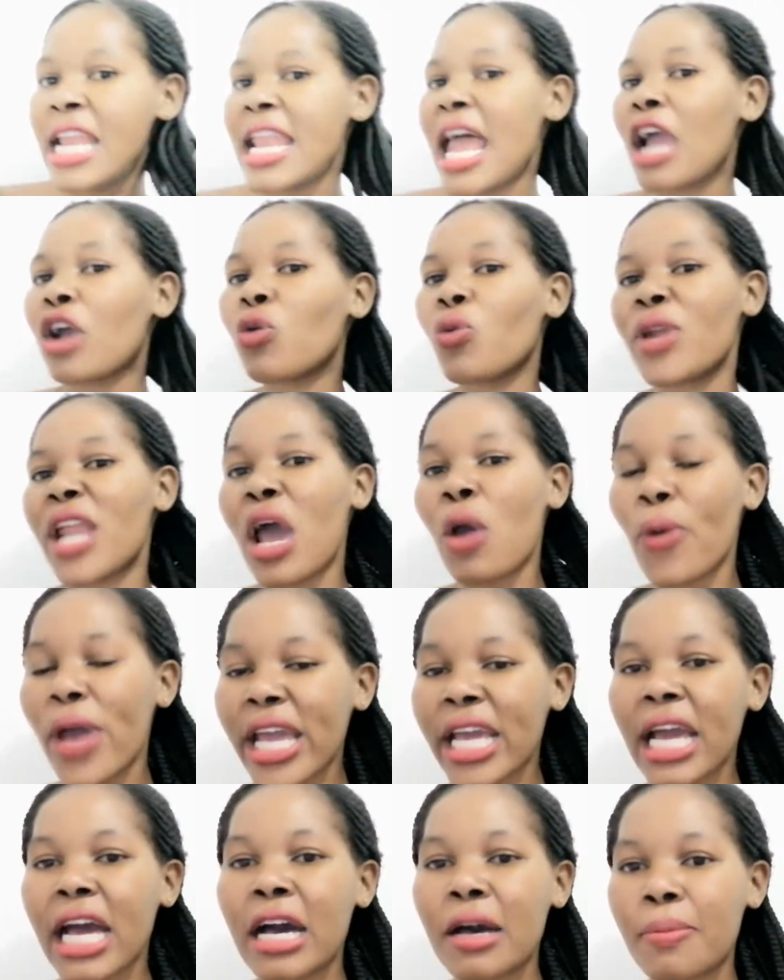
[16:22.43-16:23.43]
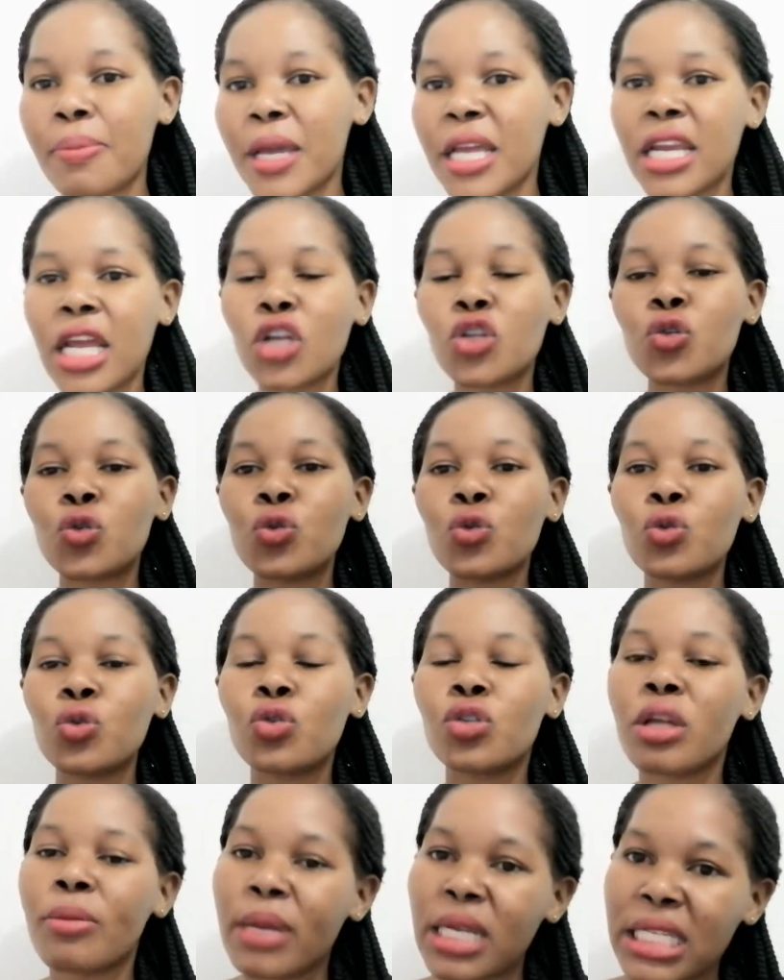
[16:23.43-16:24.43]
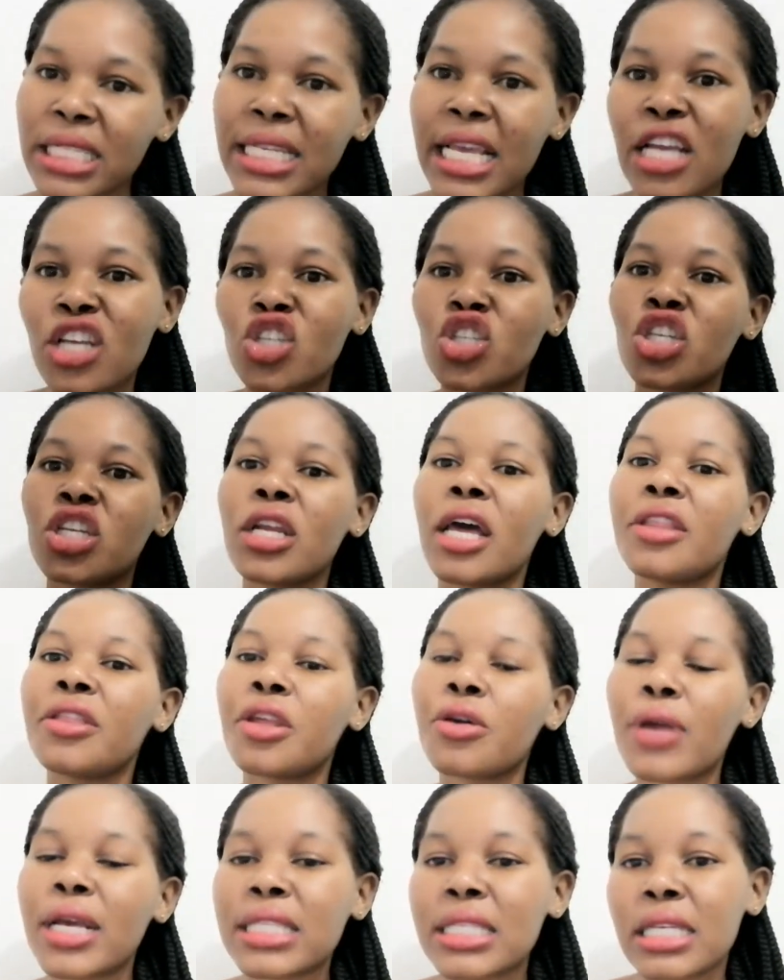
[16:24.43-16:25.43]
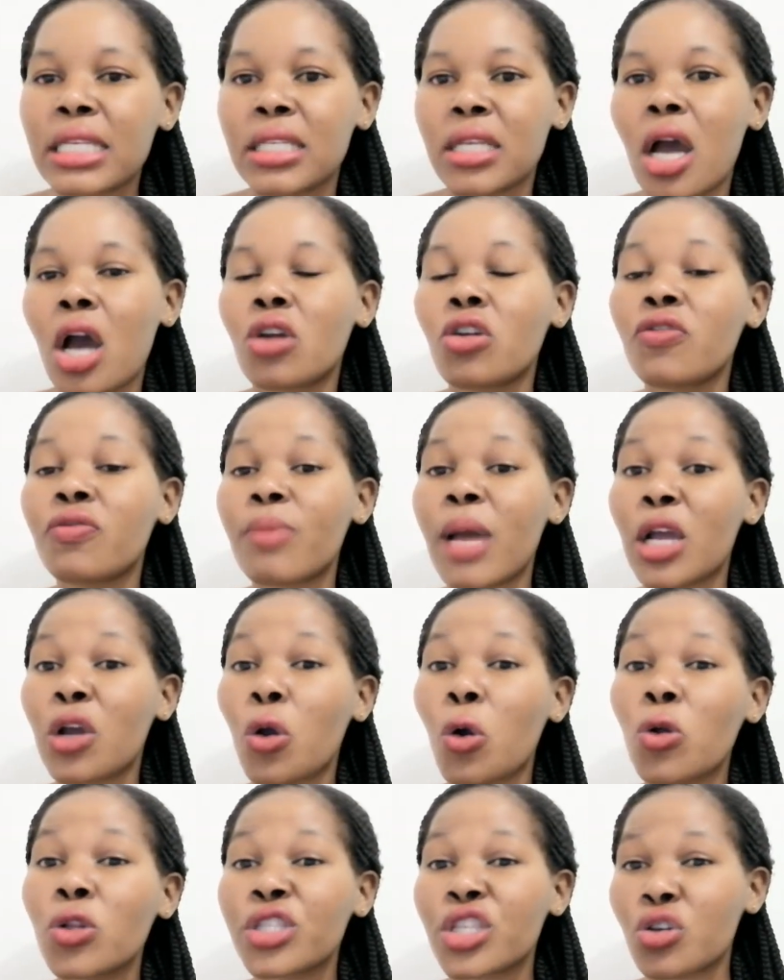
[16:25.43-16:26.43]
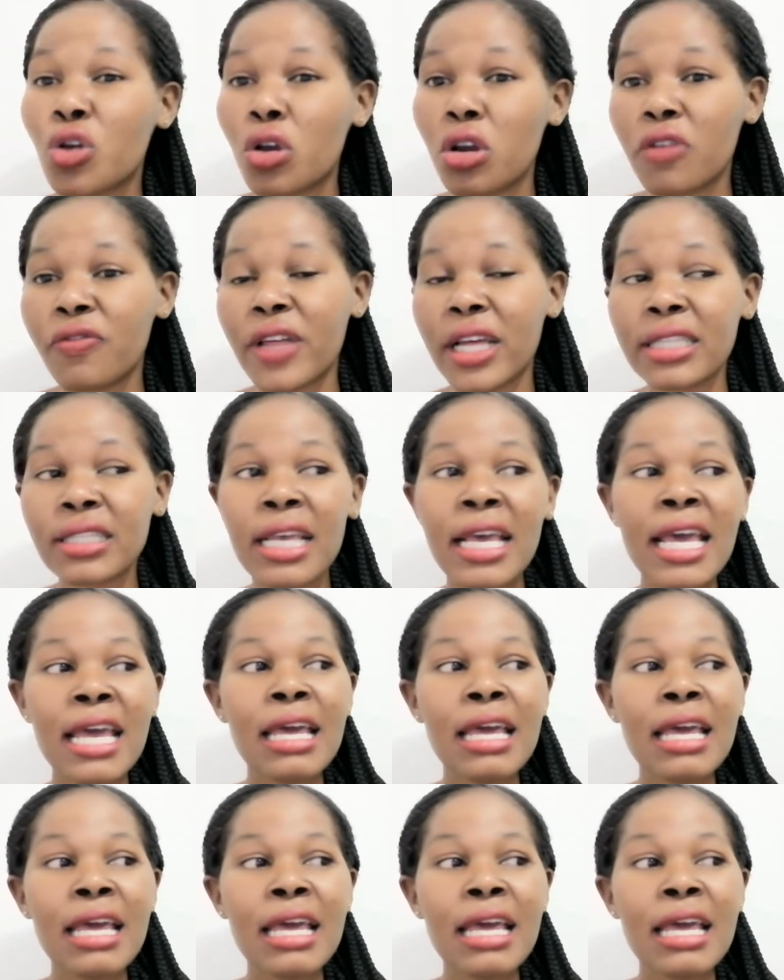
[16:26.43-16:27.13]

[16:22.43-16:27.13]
Like when I wake up and I do the meditation and the writing down of my goals and all of that,